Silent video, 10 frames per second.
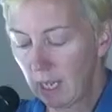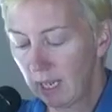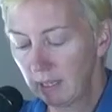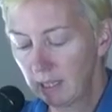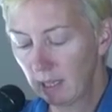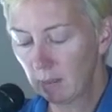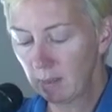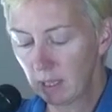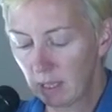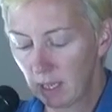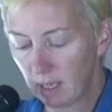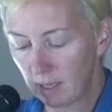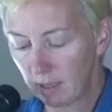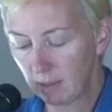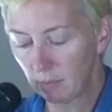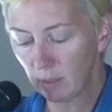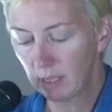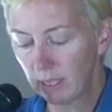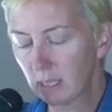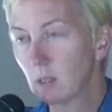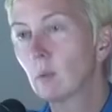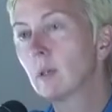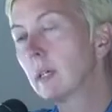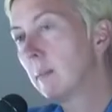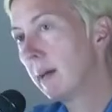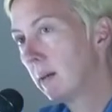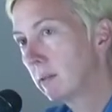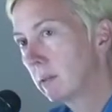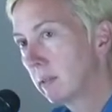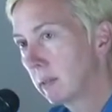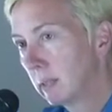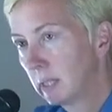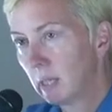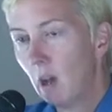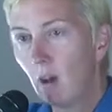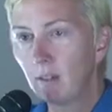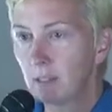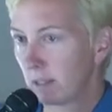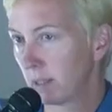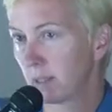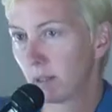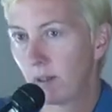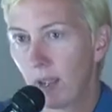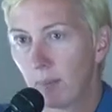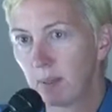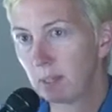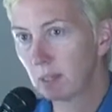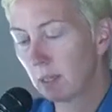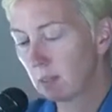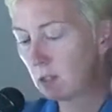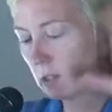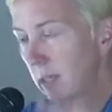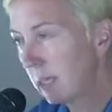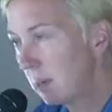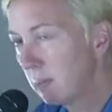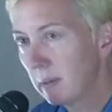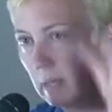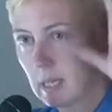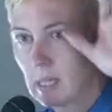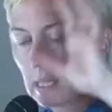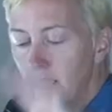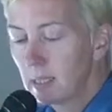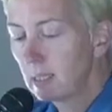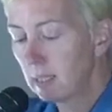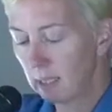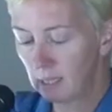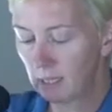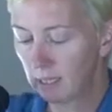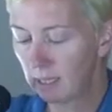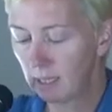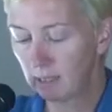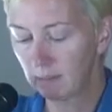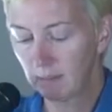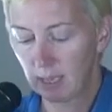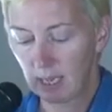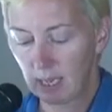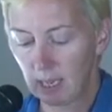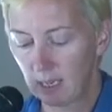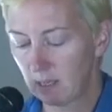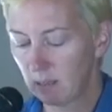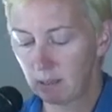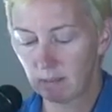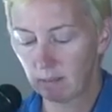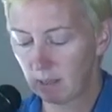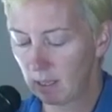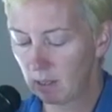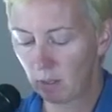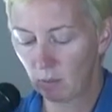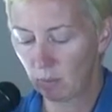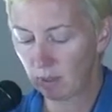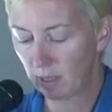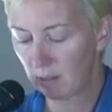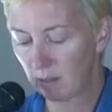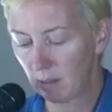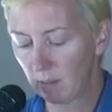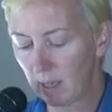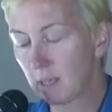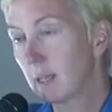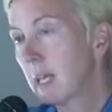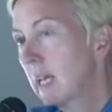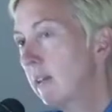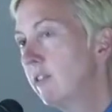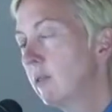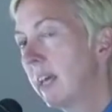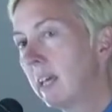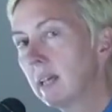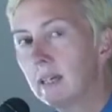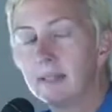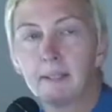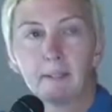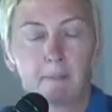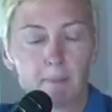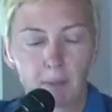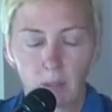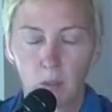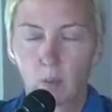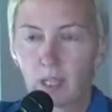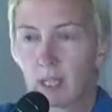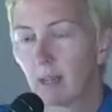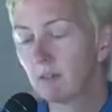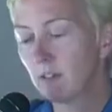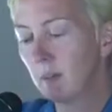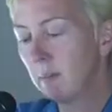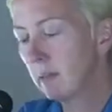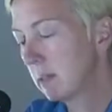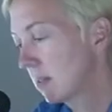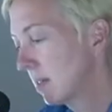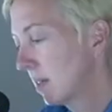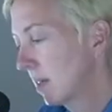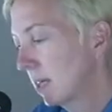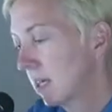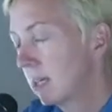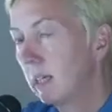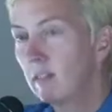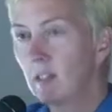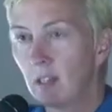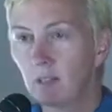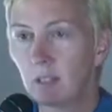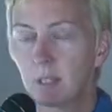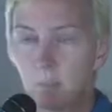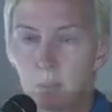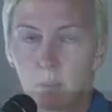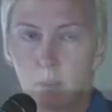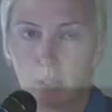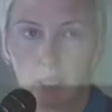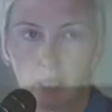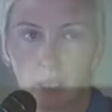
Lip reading: And they tell me really not to worry about all these things that are happening to us. Just keep cleansing and cleaning and don't worry that way. If you can, this is what I got from this 1111 Symbols book